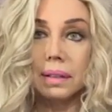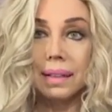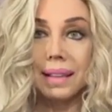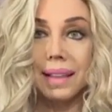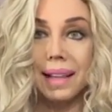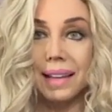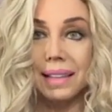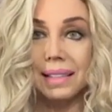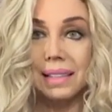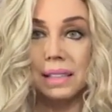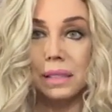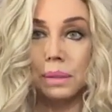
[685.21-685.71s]

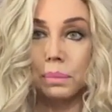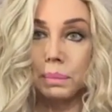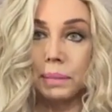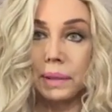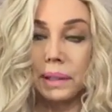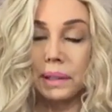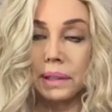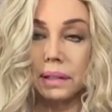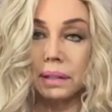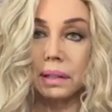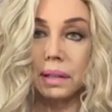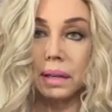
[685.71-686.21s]
That's
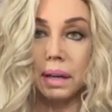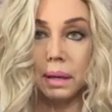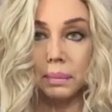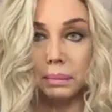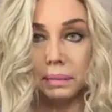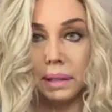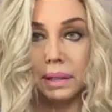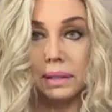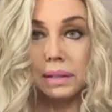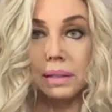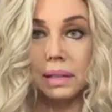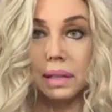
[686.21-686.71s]
me. I'm
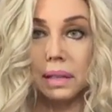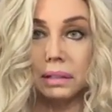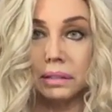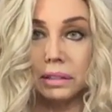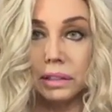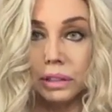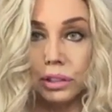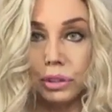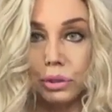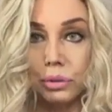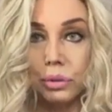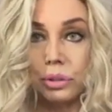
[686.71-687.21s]
not
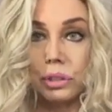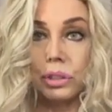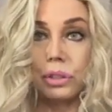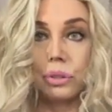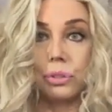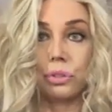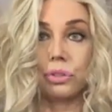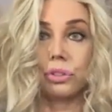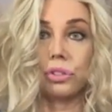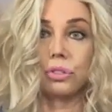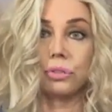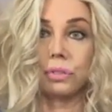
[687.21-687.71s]
telling you to
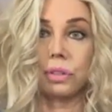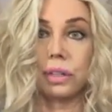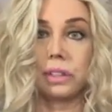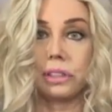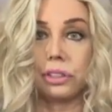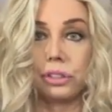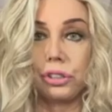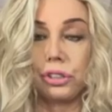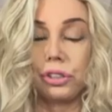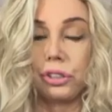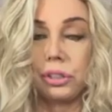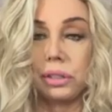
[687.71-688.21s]
use
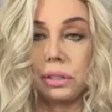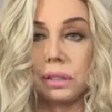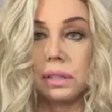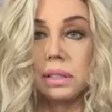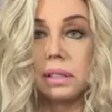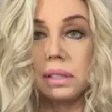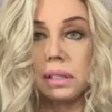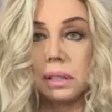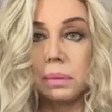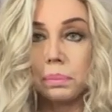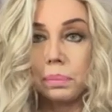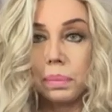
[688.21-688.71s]
dryer sheets,